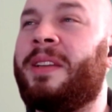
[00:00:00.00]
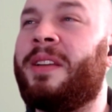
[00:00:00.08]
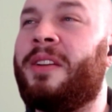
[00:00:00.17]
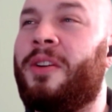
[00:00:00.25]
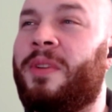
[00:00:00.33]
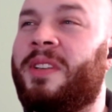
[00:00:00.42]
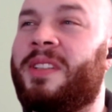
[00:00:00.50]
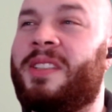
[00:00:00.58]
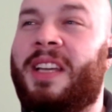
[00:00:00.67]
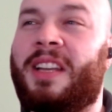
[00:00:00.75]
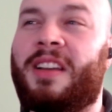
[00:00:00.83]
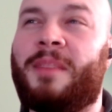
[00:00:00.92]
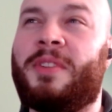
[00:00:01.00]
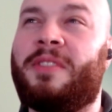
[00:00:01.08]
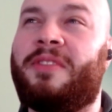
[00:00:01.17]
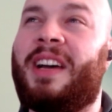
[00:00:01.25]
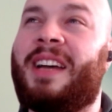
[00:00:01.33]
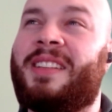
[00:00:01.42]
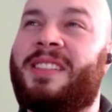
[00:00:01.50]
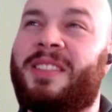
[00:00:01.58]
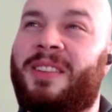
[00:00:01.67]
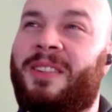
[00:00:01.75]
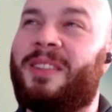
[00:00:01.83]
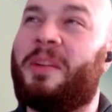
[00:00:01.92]
You know, when you stand up too fast and you
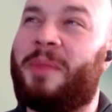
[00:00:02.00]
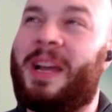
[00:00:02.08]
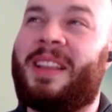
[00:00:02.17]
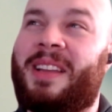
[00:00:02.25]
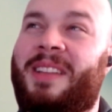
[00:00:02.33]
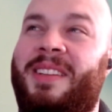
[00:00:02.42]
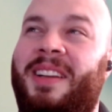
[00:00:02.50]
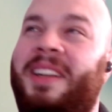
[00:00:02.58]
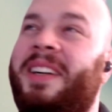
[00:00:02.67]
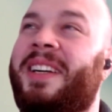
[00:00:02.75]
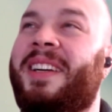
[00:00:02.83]
hurt your back, that's kind of